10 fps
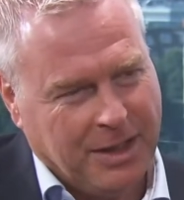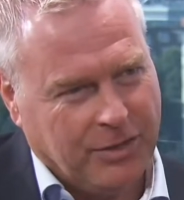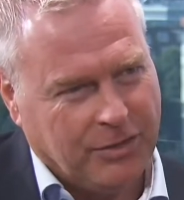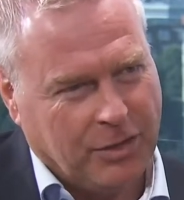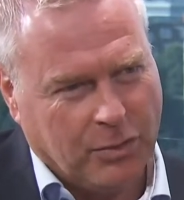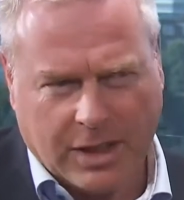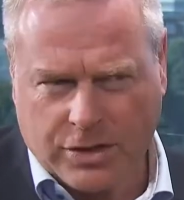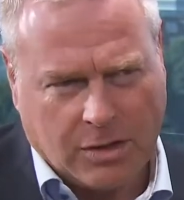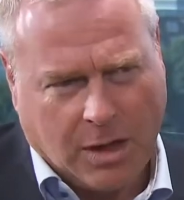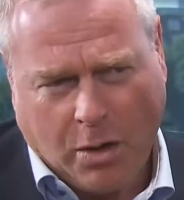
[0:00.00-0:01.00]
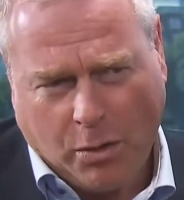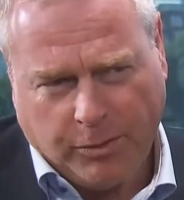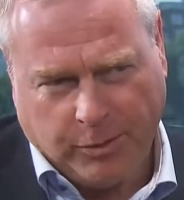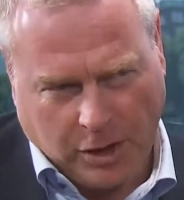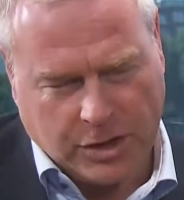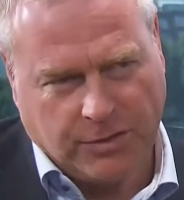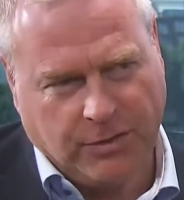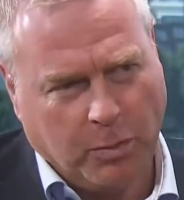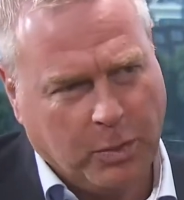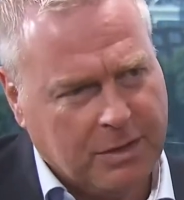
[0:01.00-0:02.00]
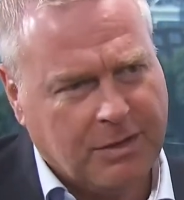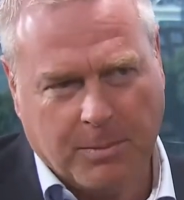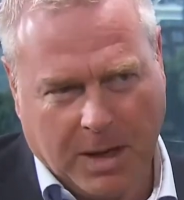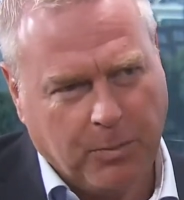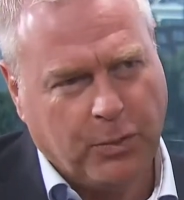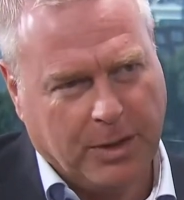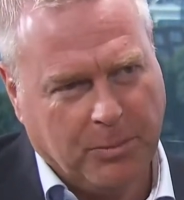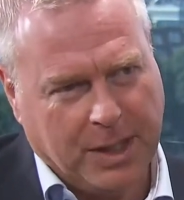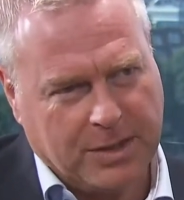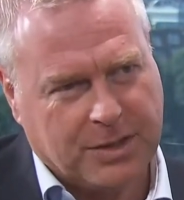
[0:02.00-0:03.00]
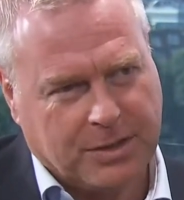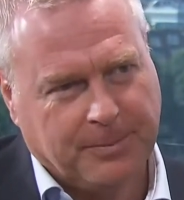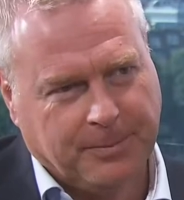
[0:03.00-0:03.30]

So that's our whole philosophy. We team up with the best.